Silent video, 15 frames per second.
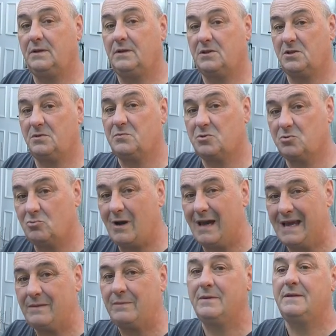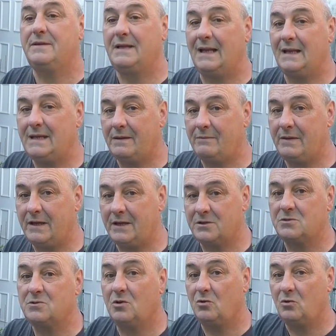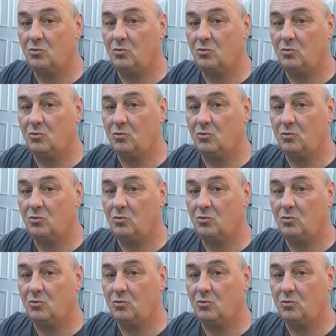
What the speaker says: Subscribe. Tell your mates.